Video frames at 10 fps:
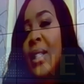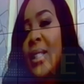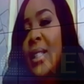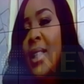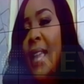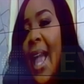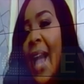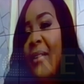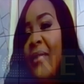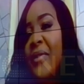they have
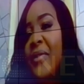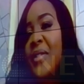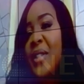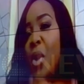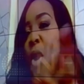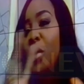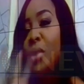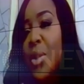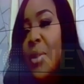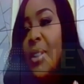the
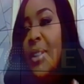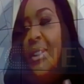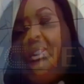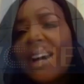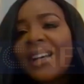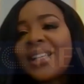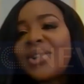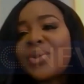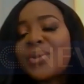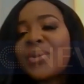cultural
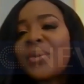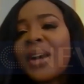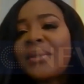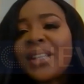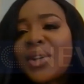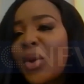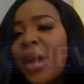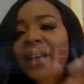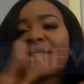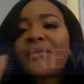issues surrounding, I
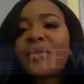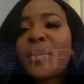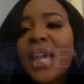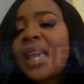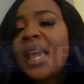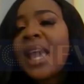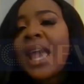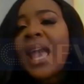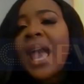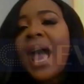have to have a
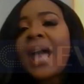baby.